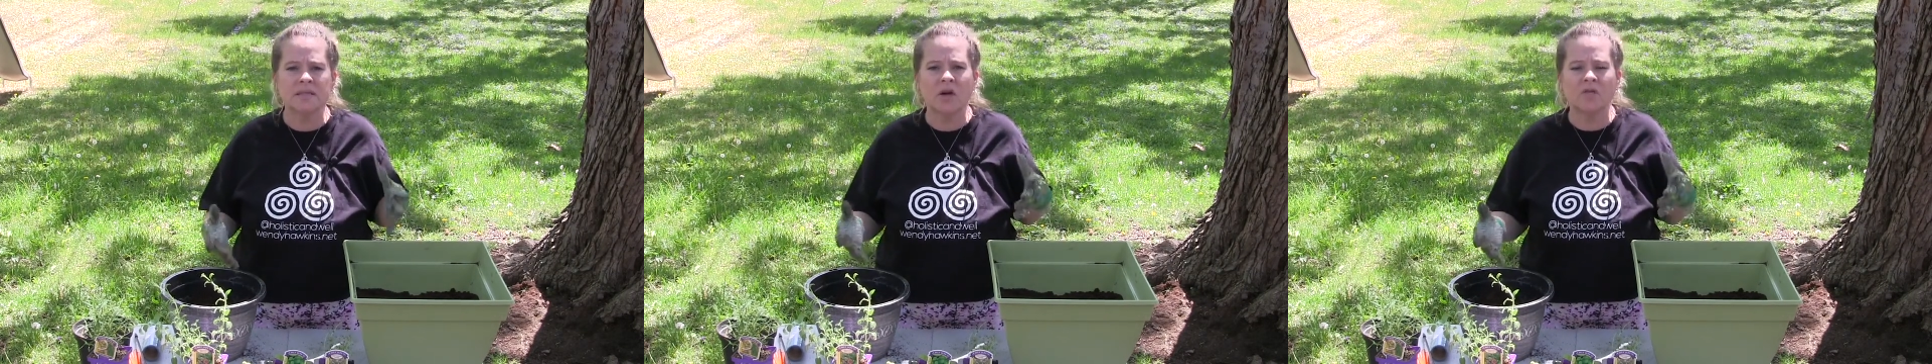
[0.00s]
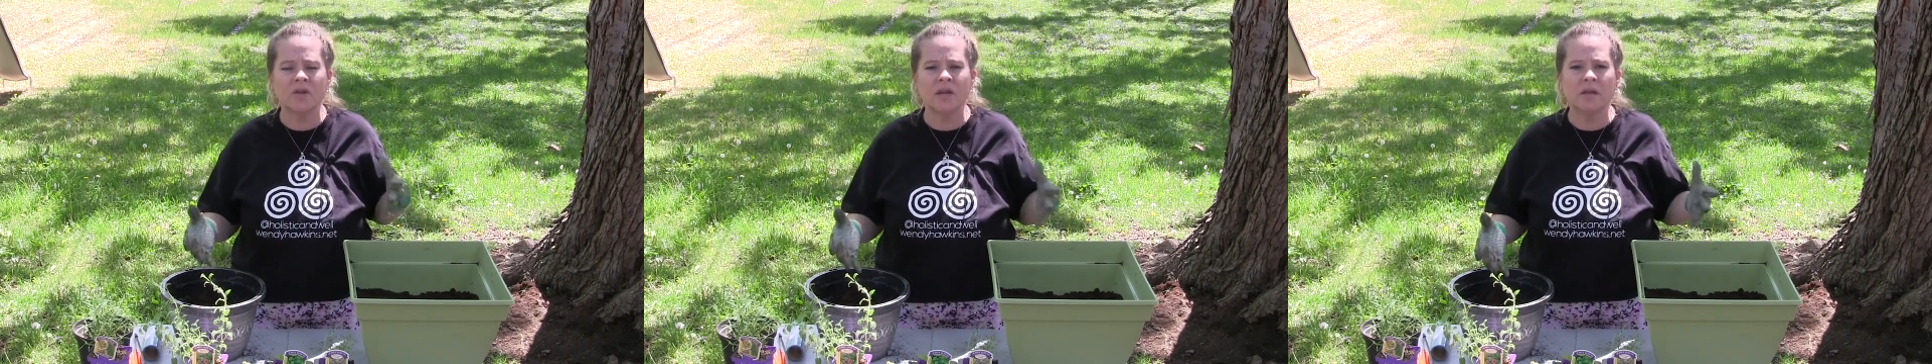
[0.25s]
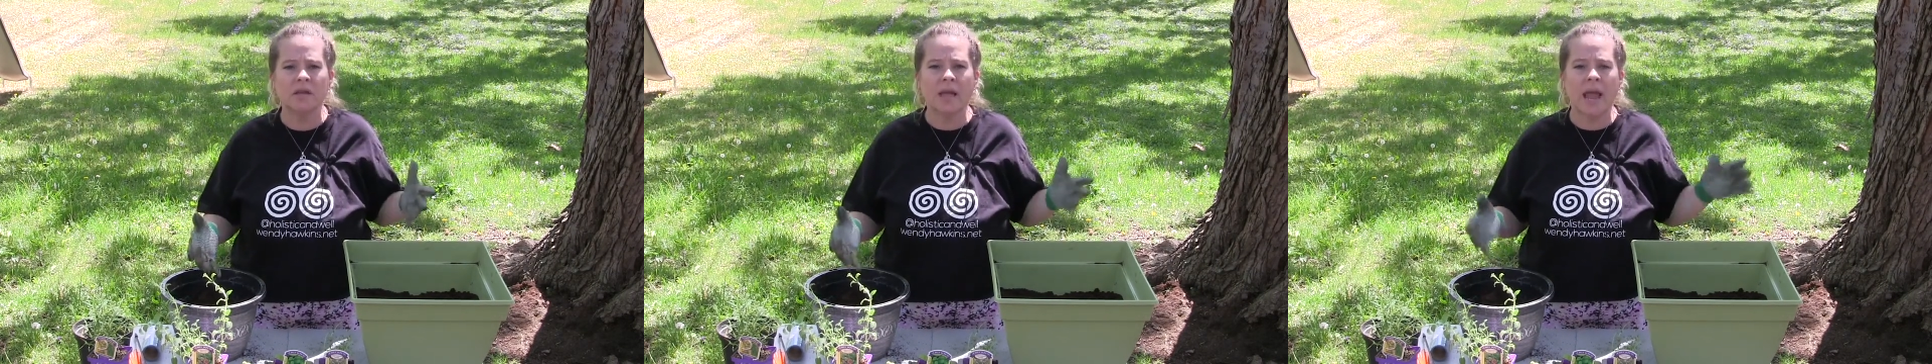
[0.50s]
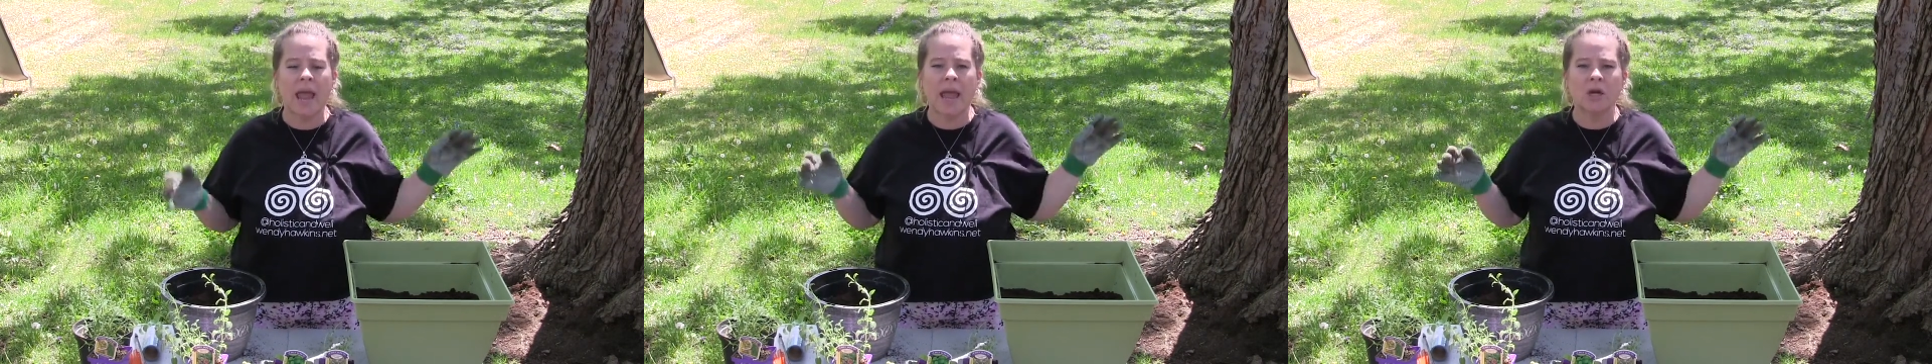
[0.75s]
self-healing,
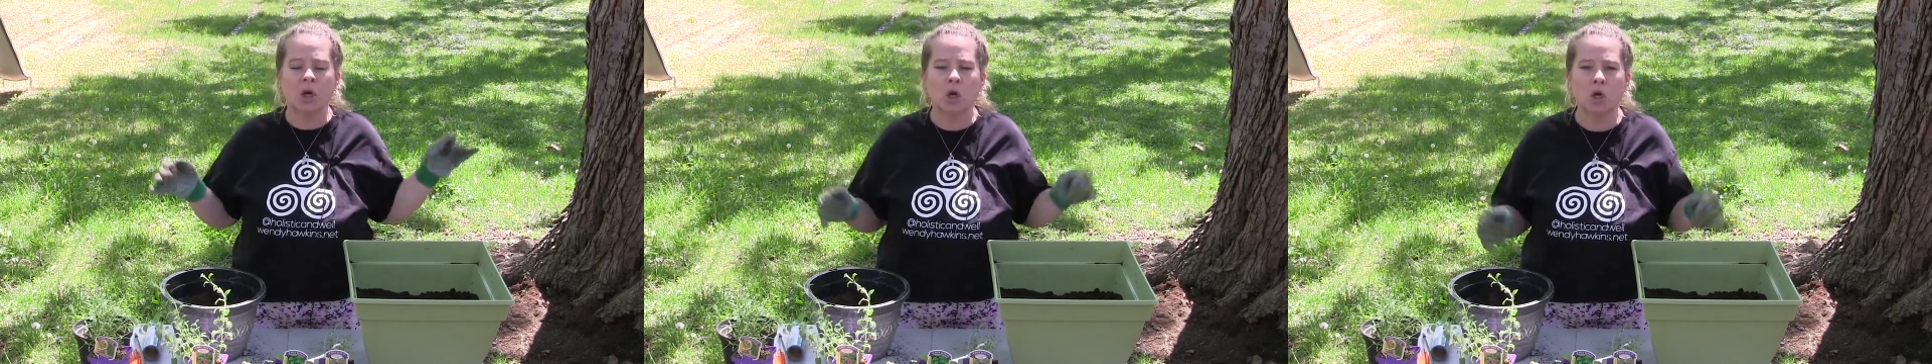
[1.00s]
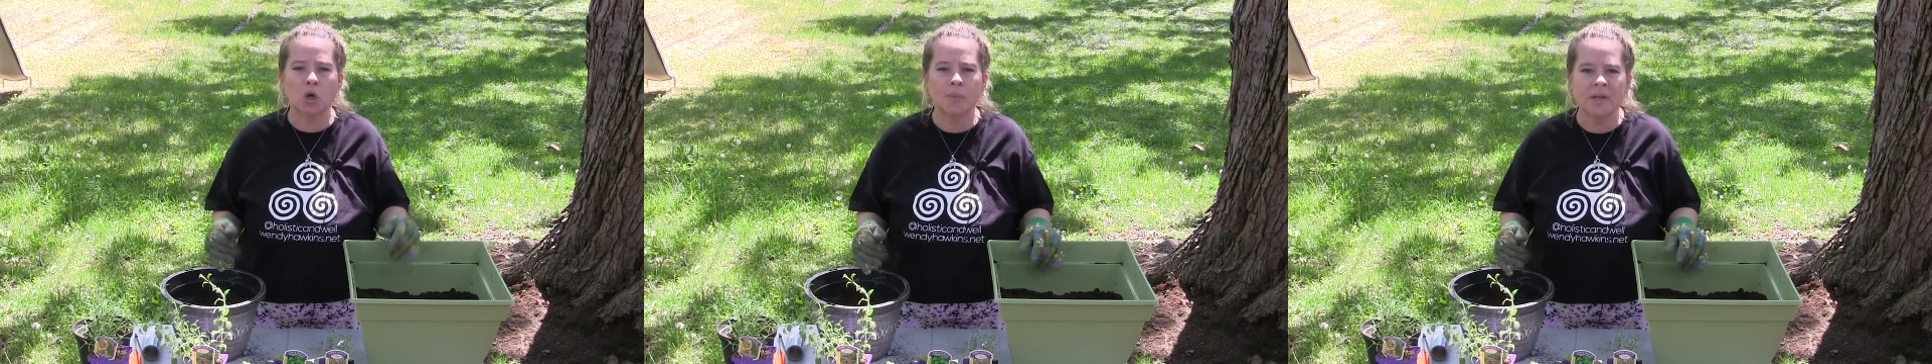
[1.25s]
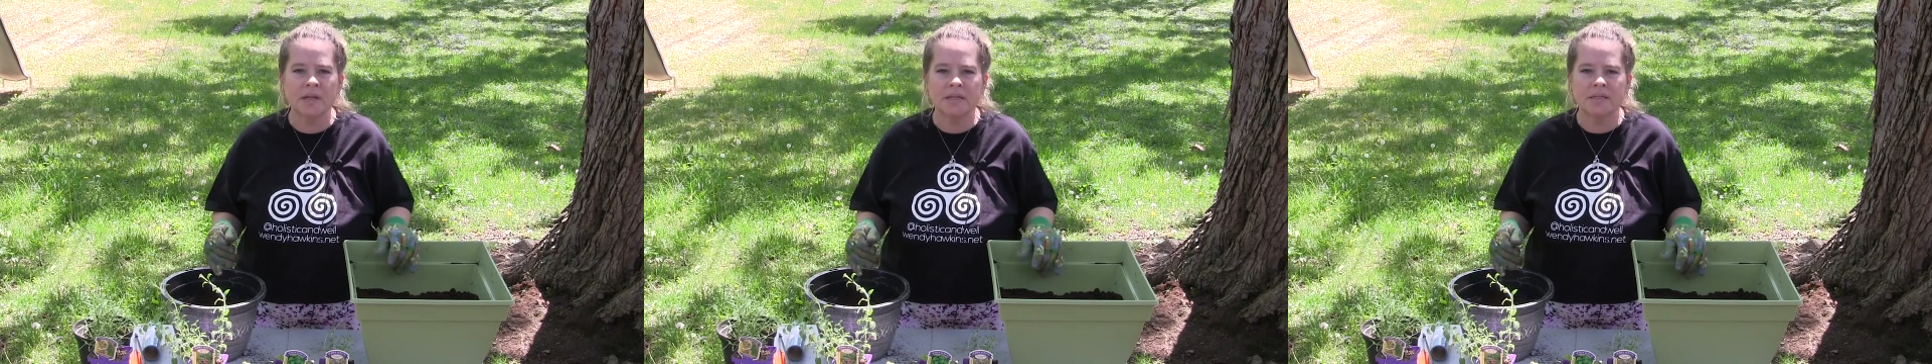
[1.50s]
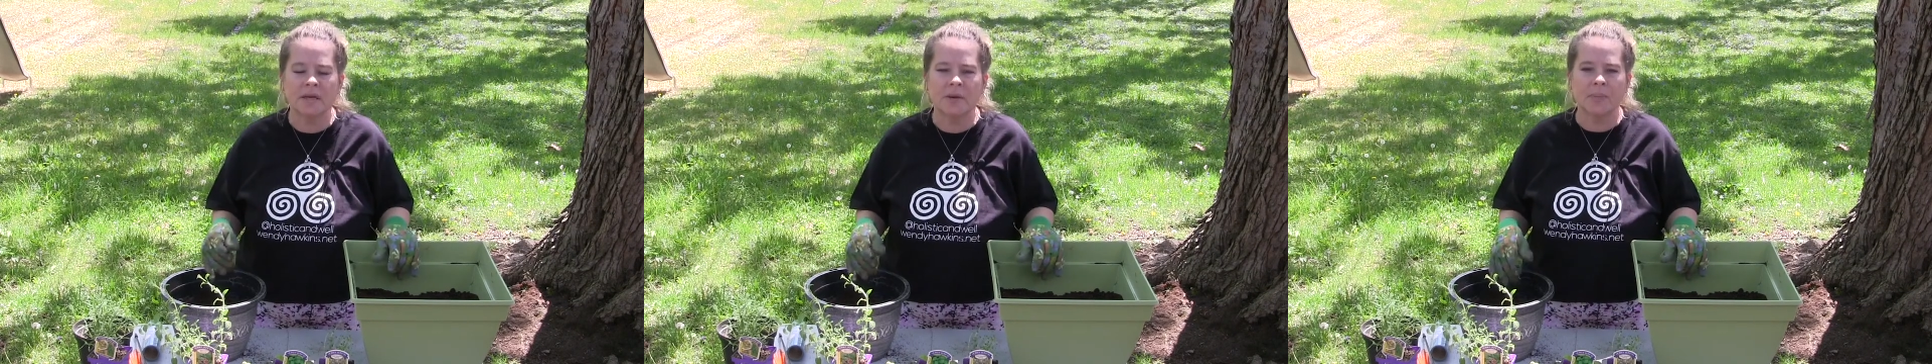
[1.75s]
and
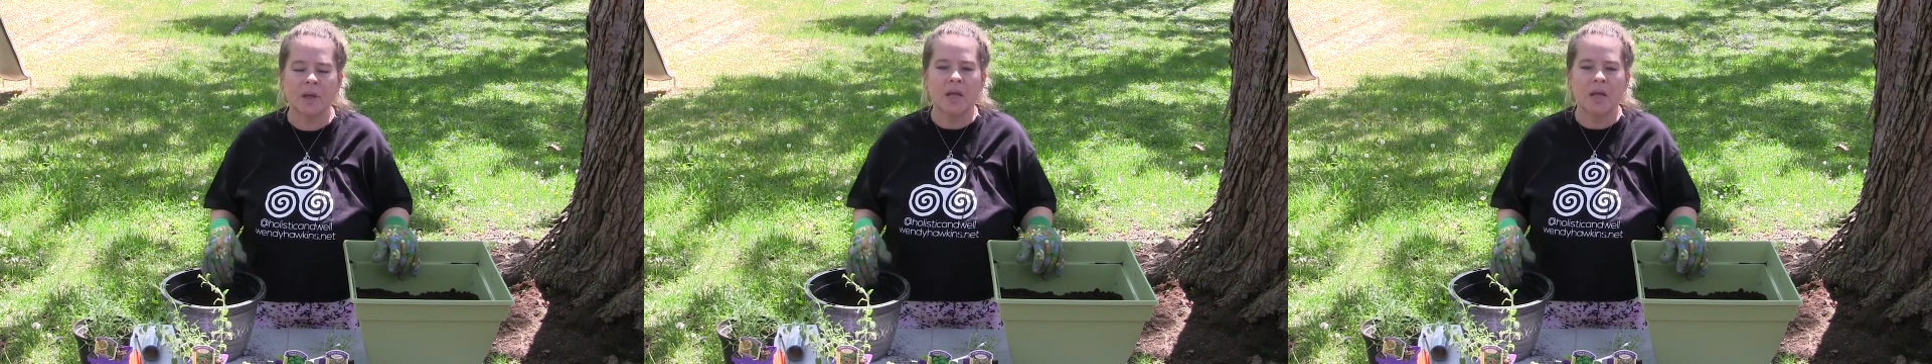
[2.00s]
herbalism.